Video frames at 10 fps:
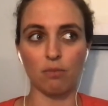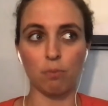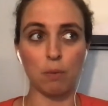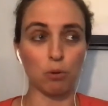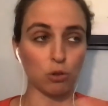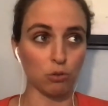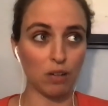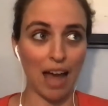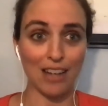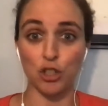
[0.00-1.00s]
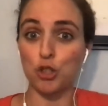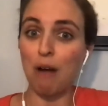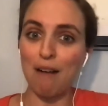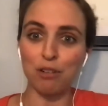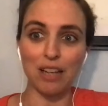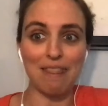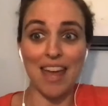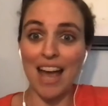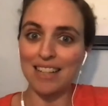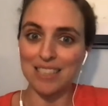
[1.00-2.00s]
people had to travel and
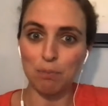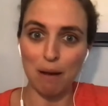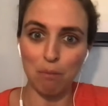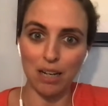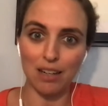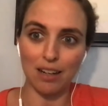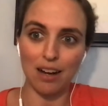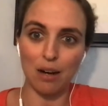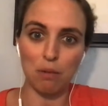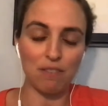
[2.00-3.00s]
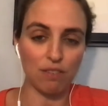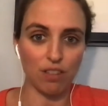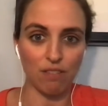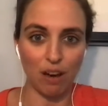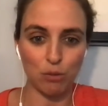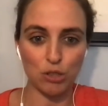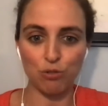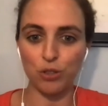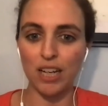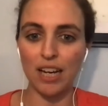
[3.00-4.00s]
they had to spend money to come even if the event was
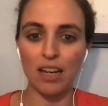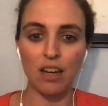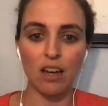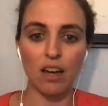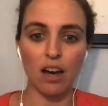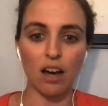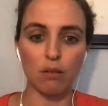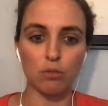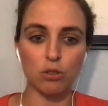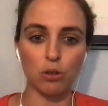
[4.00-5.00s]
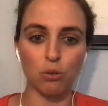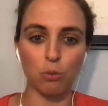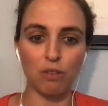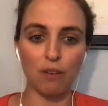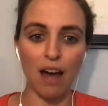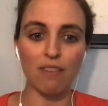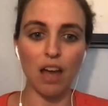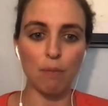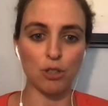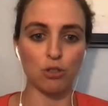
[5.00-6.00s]
free. So we've gotten the
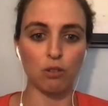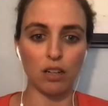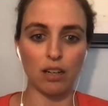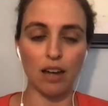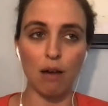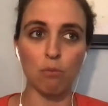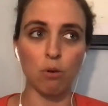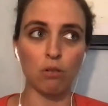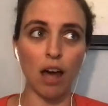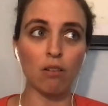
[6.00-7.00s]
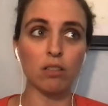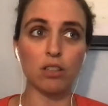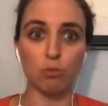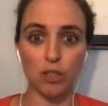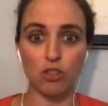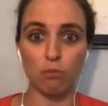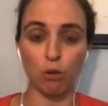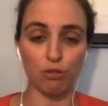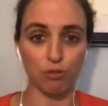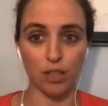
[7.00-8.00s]
opportunity not only to reach them
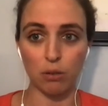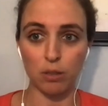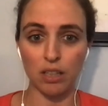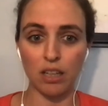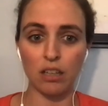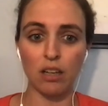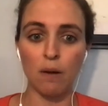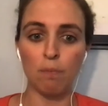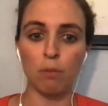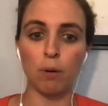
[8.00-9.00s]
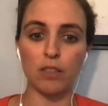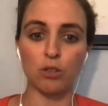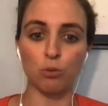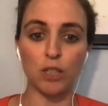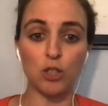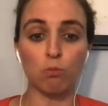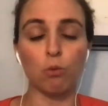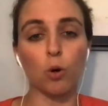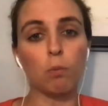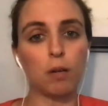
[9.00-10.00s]
more frequently, but to reach
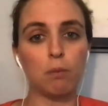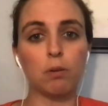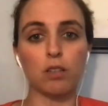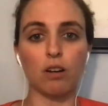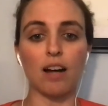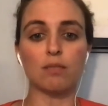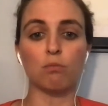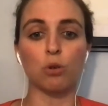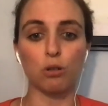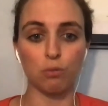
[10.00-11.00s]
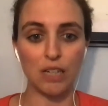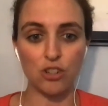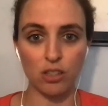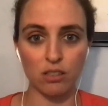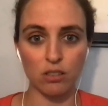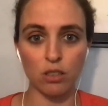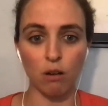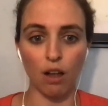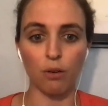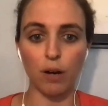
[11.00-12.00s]
more people across more regions who
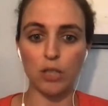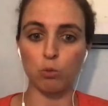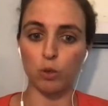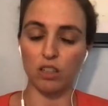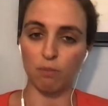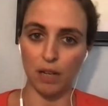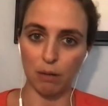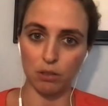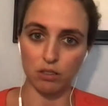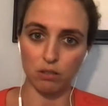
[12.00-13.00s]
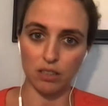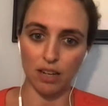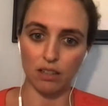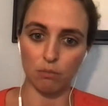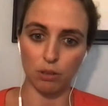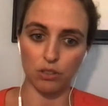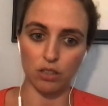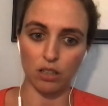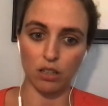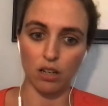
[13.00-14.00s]
otherwise wouldn't have been able to attend in
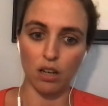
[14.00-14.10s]
person.